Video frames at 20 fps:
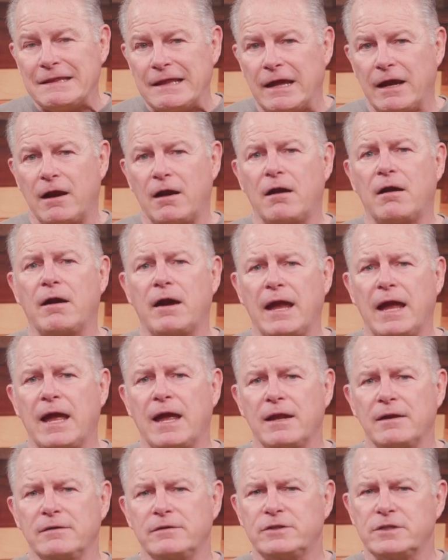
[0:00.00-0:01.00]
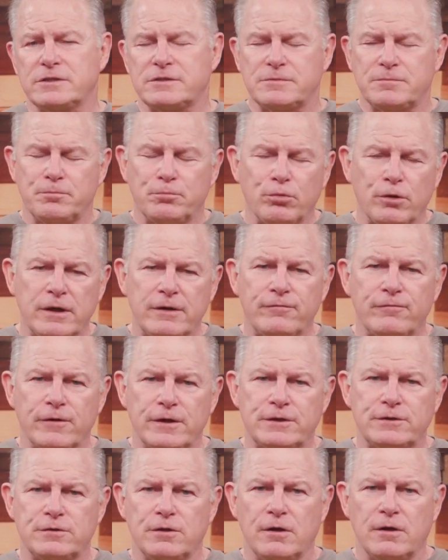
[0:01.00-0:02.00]
there and just briefly
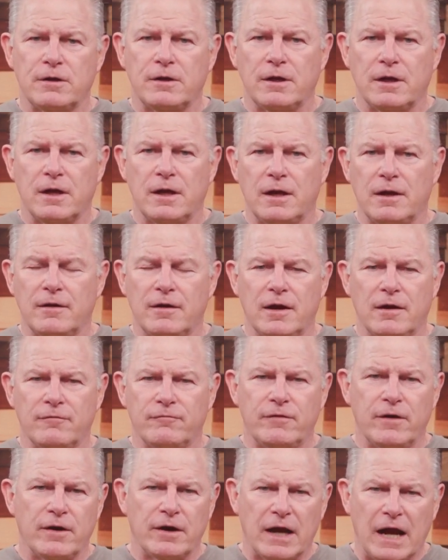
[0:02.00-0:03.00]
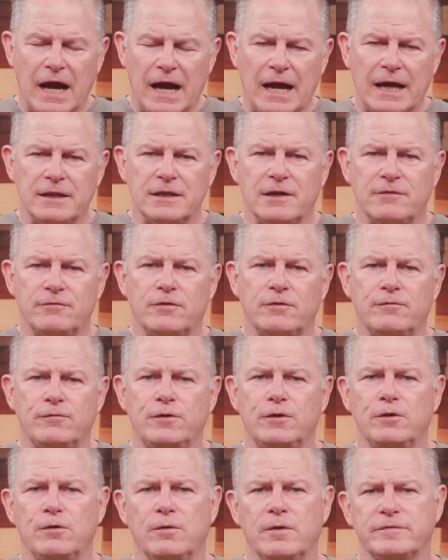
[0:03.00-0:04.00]
took a very high-level
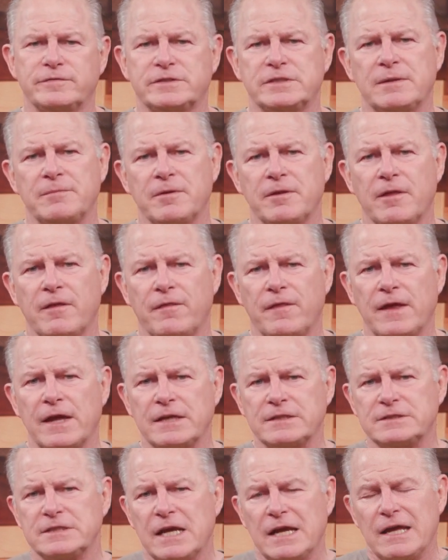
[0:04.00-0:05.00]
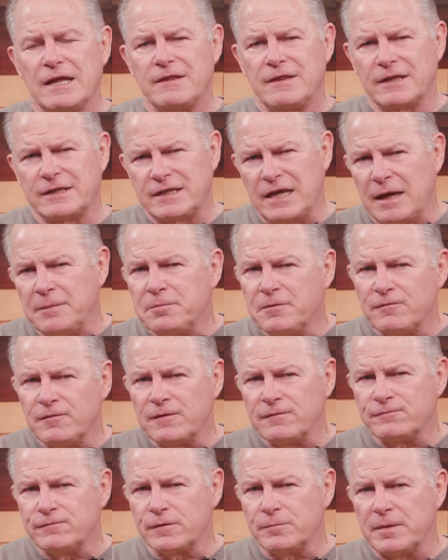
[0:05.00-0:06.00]
view of some of the things, the type of
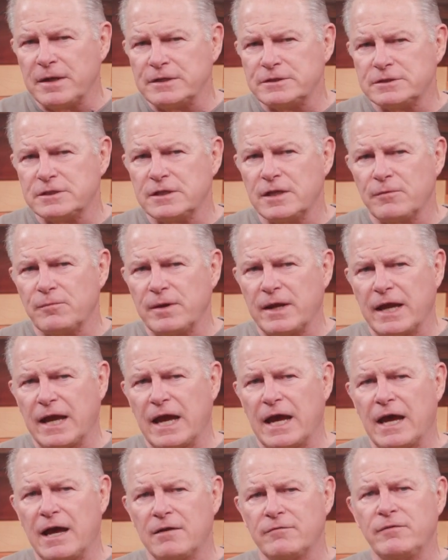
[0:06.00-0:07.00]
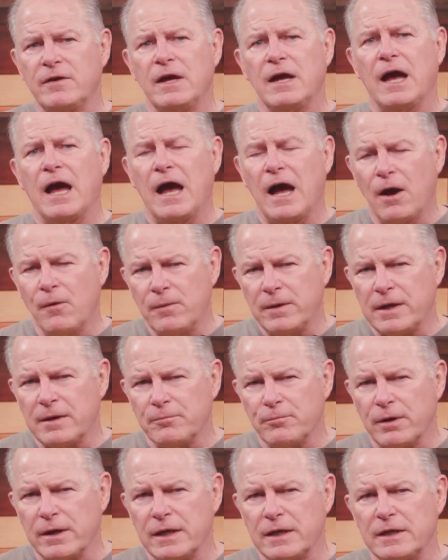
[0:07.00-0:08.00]
information that we have, how we can
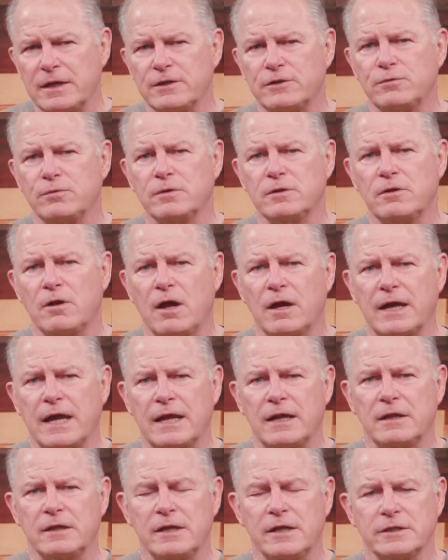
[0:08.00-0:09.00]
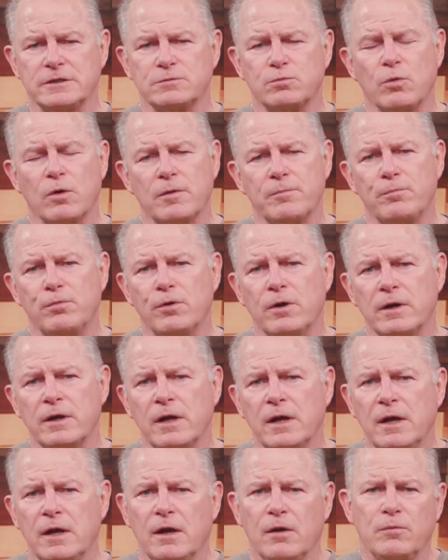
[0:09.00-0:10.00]
bring it into a Log Analytics workbook.
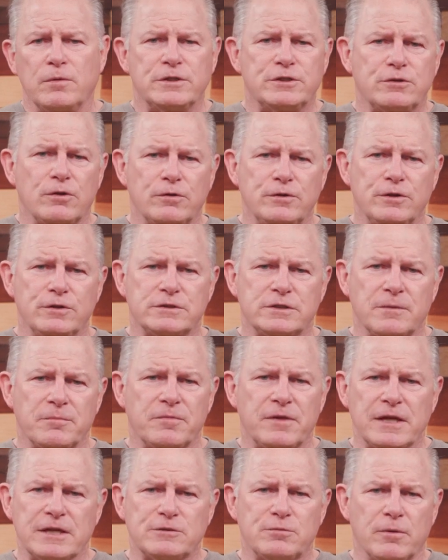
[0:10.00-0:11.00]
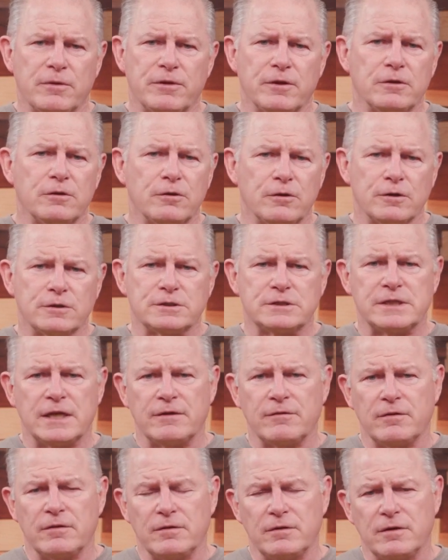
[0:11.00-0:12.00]
We showed you some things with alerts
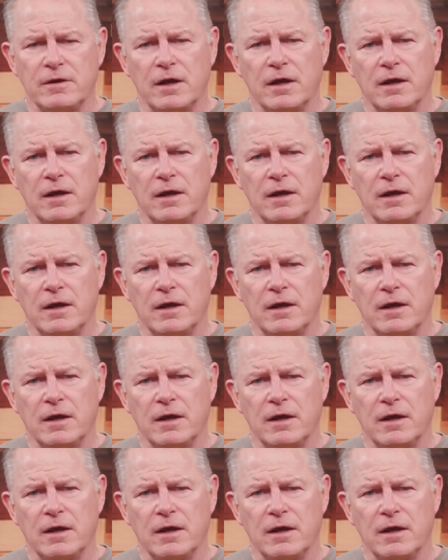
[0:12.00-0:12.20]
and